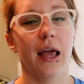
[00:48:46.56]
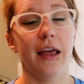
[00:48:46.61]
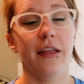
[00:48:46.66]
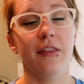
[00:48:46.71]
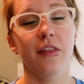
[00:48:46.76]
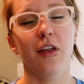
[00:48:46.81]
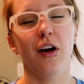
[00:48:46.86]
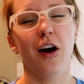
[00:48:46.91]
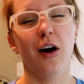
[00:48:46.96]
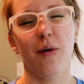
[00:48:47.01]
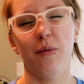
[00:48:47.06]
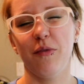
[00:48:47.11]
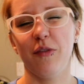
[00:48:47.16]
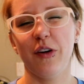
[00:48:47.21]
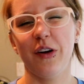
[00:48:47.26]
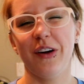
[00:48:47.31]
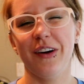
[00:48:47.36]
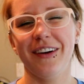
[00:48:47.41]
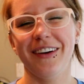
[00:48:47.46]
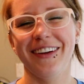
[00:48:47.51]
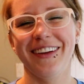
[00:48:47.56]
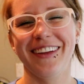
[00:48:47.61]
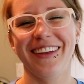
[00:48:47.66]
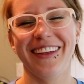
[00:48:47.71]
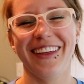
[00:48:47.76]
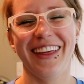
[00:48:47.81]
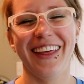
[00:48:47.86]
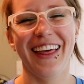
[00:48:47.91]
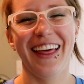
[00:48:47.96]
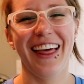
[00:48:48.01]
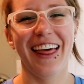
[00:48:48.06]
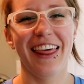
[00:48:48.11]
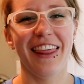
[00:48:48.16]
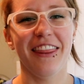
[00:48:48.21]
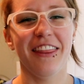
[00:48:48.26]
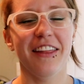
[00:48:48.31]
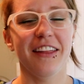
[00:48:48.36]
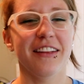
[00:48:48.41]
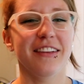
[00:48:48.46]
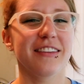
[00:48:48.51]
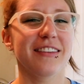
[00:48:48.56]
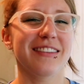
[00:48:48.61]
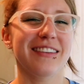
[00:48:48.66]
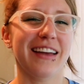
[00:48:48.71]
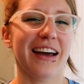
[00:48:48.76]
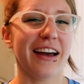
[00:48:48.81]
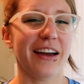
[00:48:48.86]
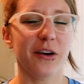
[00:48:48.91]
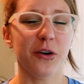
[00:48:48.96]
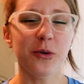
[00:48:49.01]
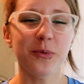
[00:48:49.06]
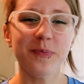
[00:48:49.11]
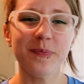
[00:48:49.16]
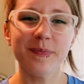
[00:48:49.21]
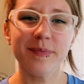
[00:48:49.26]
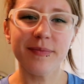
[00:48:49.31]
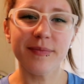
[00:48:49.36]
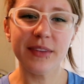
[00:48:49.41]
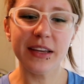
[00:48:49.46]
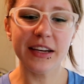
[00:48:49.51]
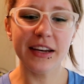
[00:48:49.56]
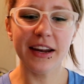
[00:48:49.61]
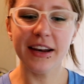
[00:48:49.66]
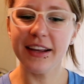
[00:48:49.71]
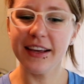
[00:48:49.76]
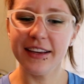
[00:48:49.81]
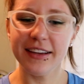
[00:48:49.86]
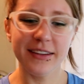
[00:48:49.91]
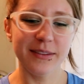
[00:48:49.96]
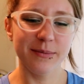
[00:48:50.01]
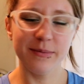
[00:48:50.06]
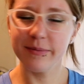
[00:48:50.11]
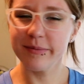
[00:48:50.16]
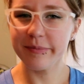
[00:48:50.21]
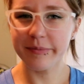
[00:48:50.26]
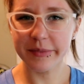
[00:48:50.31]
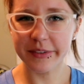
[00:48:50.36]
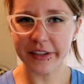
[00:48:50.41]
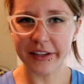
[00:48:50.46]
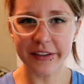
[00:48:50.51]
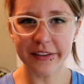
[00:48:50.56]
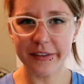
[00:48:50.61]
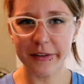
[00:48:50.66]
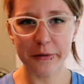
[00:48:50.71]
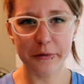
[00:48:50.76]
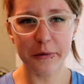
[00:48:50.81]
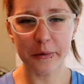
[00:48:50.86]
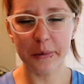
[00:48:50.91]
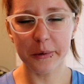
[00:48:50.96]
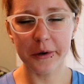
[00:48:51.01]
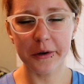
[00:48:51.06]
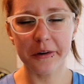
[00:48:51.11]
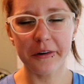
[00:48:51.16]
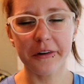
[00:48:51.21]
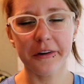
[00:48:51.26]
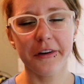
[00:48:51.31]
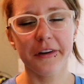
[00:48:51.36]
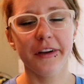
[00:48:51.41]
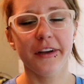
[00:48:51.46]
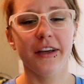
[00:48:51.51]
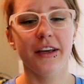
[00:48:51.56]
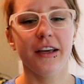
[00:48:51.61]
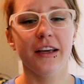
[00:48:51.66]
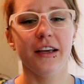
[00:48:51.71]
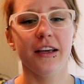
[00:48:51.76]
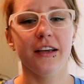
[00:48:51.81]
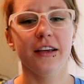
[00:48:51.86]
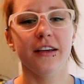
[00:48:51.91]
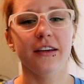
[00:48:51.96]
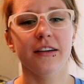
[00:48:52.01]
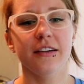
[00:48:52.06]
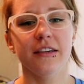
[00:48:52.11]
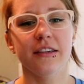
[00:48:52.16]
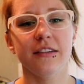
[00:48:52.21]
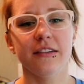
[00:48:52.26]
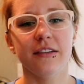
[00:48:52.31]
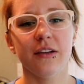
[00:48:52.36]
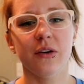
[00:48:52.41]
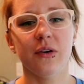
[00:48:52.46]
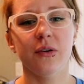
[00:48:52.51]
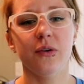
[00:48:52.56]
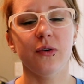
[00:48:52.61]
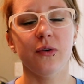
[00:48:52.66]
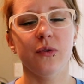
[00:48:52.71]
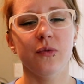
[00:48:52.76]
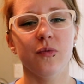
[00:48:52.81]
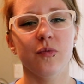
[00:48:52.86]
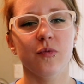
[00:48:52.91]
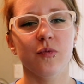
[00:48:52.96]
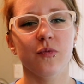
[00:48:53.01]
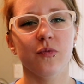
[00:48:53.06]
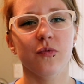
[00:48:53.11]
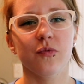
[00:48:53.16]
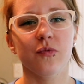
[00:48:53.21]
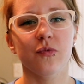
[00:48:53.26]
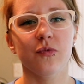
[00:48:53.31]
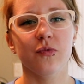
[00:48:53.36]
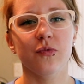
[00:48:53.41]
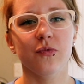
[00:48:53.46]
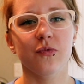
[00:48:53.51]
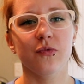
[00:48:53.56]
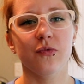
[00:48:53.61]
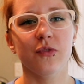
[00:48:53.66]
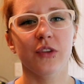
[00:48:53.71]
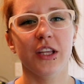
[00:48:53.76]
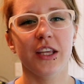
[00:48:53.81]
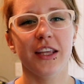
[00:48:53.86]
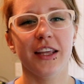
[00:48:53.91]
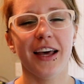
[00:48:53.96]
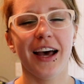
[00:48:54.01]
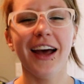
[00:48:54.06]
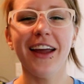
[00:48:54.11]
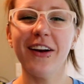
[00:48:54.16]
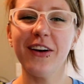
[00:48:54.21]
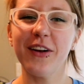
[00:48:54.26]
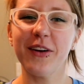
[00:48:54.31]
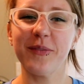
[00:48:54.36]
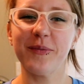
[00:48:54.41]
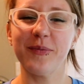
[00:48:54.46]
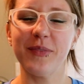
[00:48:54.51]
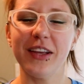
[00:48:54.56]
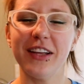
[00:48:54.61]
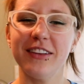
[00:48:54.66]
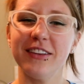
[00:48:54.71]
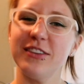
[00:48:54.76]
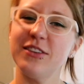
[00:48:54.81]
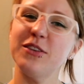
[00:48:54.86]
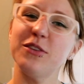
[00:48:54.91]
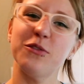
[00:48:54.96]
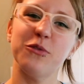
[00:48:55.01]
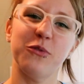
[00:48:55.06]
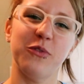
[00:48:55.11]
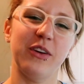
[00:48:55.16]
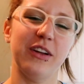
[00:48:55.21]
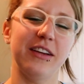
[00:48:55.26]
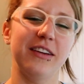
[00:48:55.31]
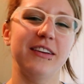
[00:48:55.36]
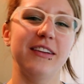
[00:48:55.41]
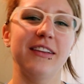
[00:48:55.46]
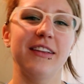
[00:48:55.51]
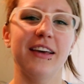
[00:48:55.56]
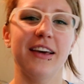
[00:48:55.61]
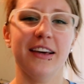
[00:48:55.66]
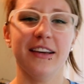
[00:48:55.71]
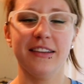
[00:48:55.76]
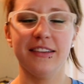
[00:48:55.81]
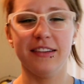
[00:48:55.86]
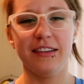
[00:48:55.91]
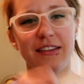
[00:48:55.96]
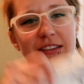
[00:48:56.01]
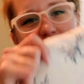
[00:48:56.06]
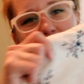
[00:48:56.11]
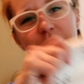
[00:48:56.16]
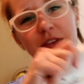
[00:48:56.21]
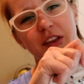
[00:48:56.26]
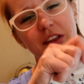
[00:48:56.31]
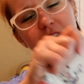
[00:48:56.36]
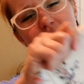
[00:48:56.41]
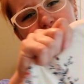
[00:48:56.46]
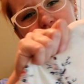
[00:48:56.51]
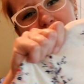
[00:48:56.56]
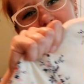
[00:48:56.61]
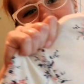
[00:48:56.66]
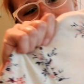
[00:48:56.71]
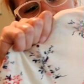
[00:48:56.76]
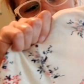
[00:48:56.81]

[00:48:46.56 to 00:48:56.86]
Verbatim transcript: and comfort, than style in any sense of the word. So I don't know, it's just fun to like see something like